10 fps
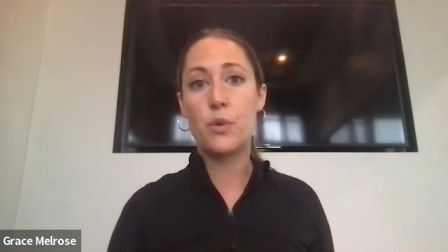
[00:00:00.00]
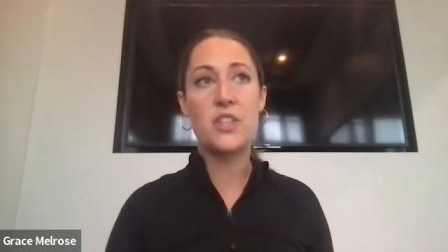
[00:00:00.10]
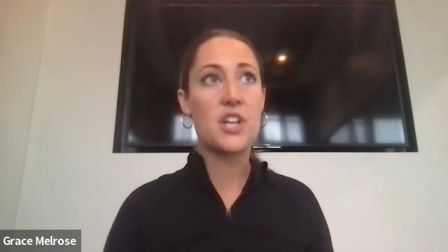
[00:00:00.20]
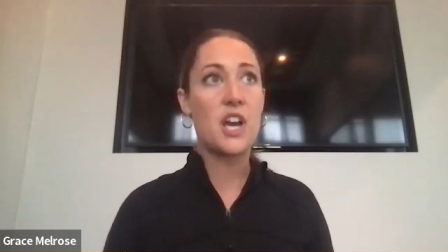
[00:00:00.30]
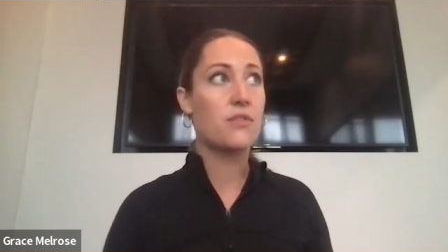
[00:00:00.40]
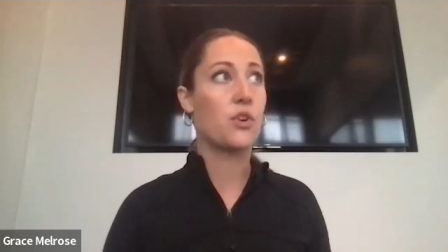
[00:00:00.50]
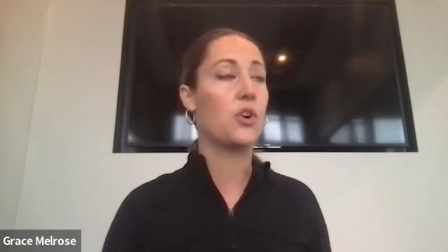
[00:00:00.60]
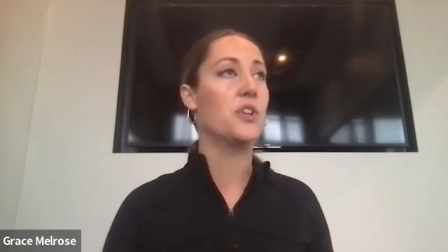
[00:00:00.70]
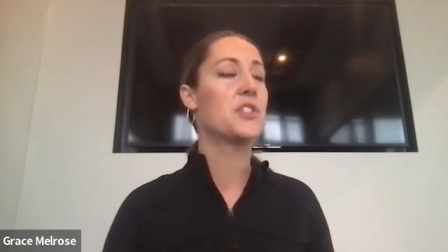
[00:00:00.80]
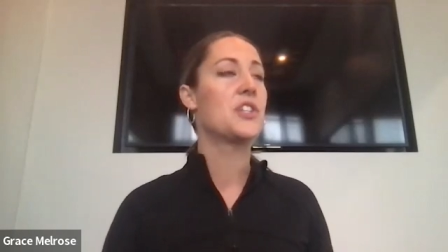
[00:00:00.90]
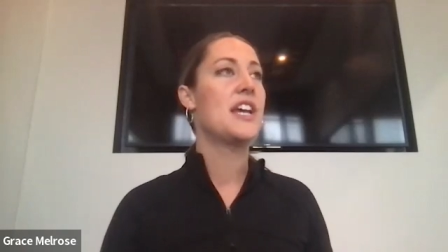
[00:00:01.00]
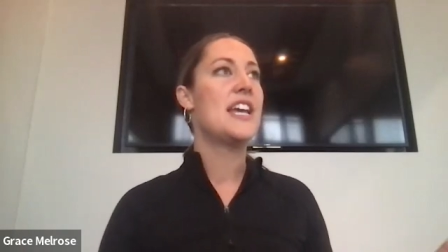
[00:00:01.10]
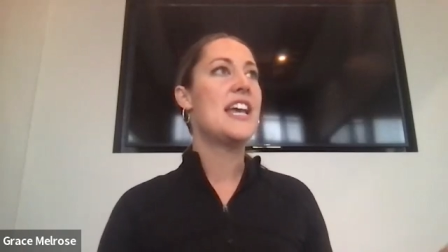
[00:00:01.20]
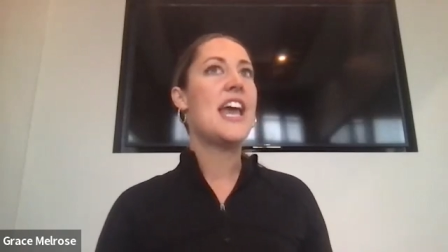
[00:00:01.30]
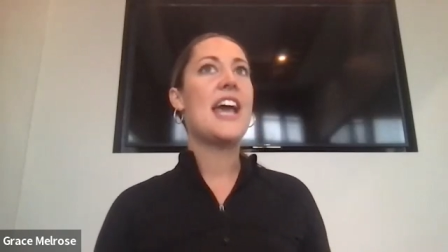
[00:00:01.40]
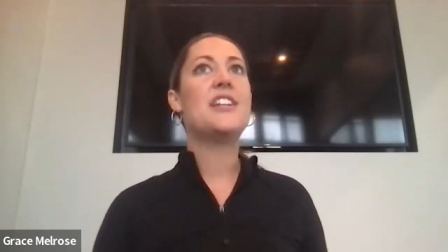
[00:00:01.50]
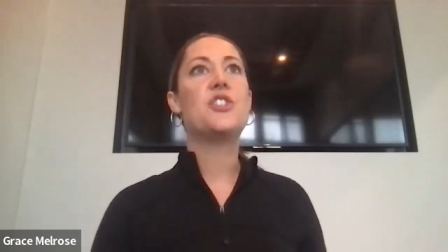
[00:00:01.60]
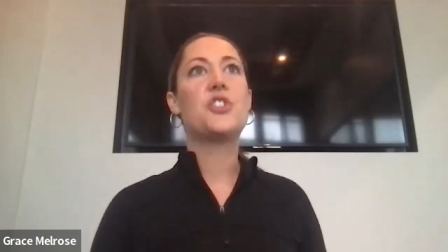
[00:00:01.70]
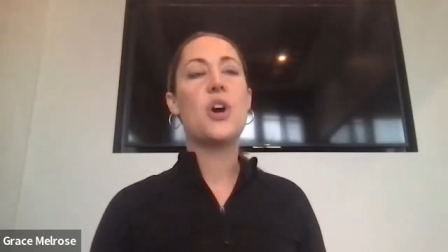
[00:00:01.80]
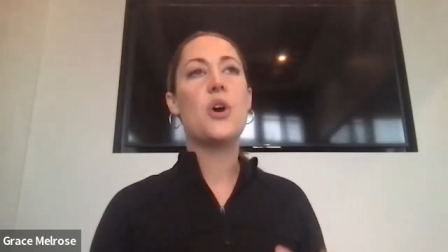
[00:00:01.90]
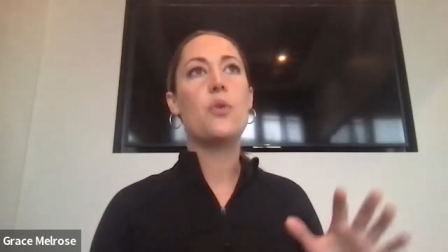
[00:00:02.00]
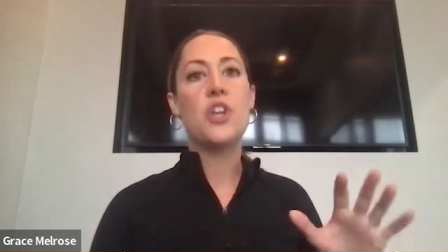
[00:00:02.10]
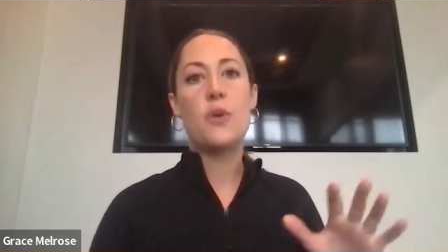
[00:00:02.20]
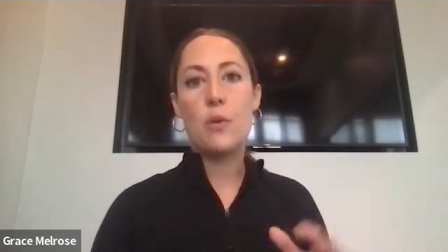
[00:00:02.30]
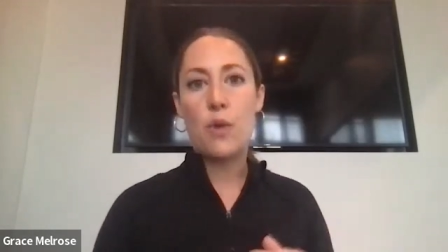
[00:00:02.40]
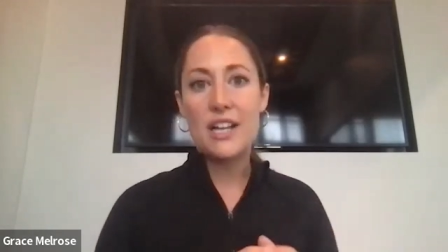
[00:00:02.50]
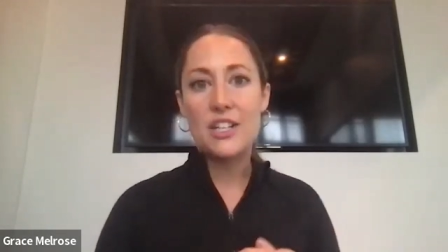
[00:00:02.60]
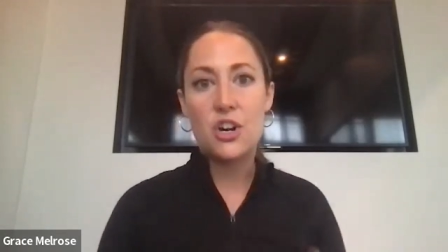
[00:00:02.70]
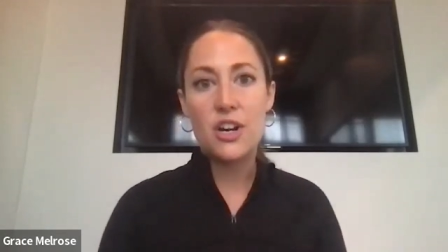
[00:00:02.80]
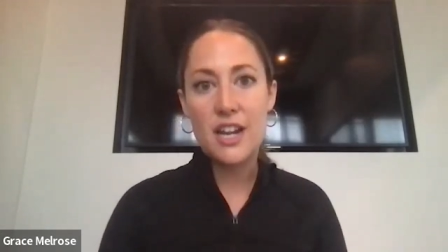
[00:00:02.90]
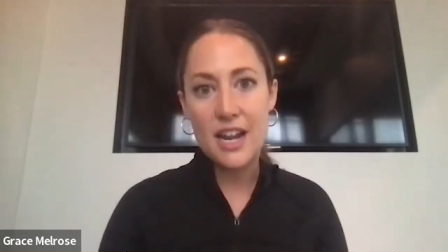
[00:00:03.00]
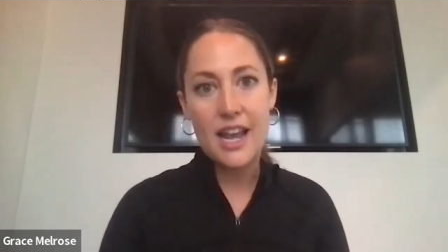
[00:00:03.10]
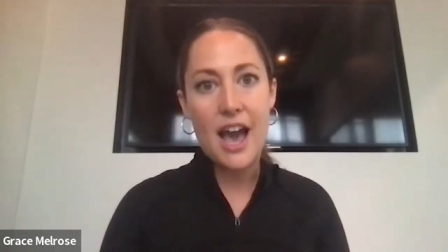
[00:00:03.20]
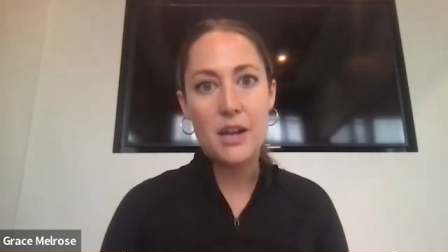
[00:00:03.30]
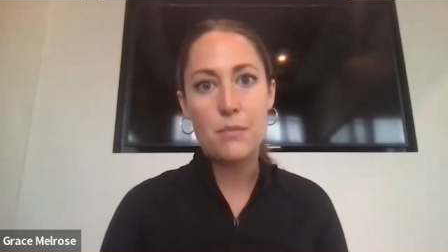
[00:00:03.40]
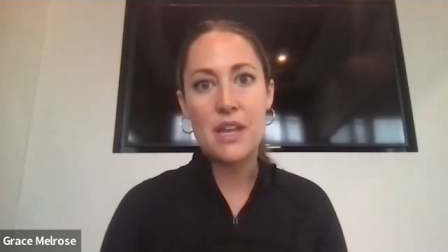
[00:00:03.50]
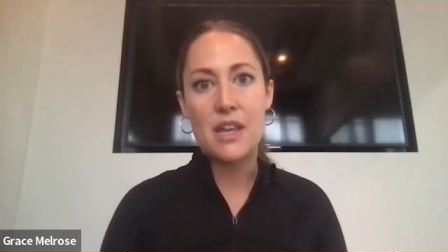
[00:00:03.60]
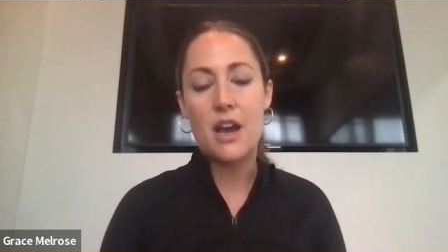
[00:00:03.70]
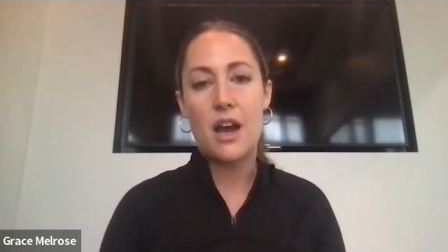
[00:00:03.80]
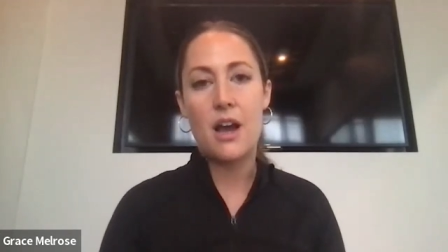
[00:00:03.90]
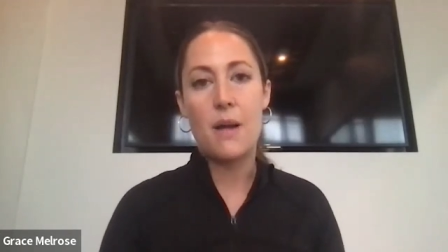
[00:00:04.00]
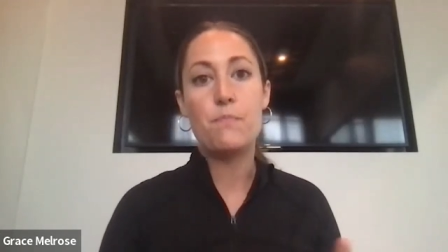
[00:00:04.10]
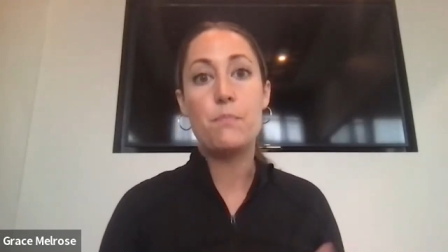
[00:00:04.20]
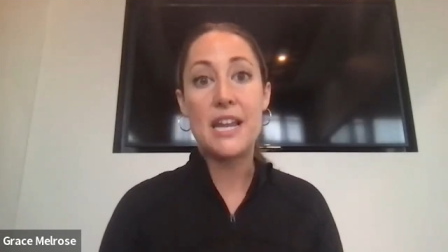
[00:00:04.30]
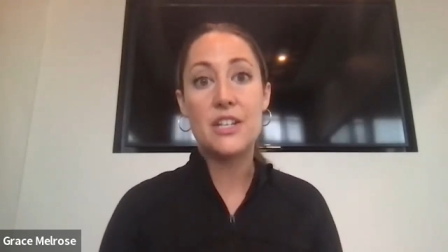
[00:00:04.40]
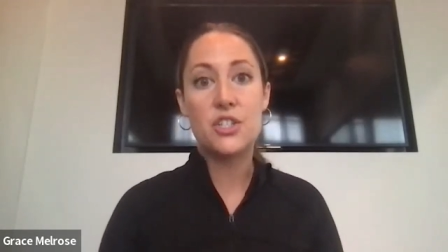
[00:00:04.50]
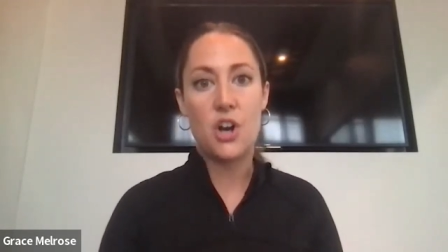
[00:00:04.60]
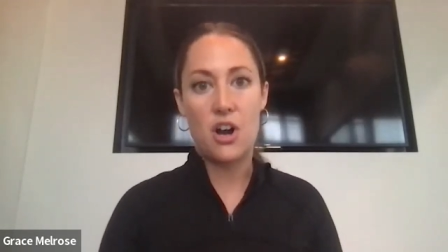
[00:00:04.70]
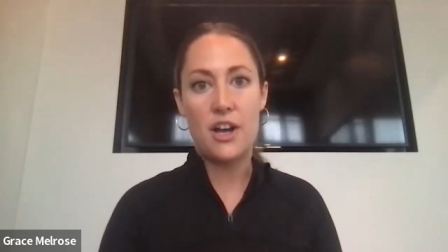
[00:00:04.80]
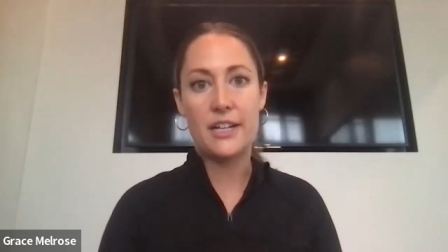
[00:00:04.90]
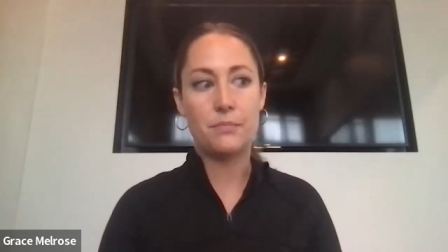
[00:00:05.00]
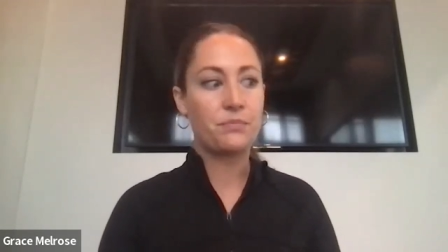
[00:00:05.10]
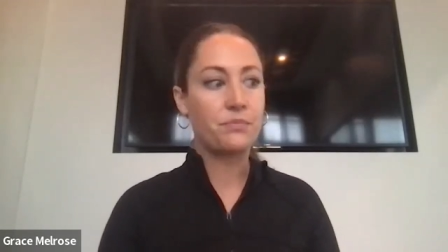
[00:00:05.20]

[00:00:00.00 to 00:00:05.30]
with a ton of girls. And so, you know, I, I started an academy um, based on